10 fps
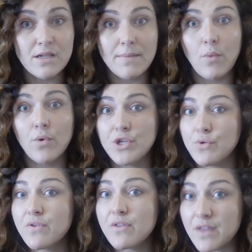about what
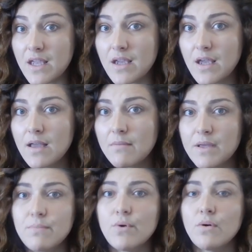you think
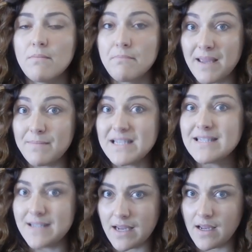people may be
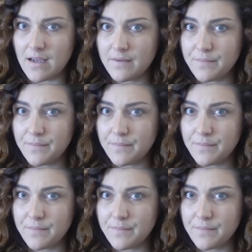saying.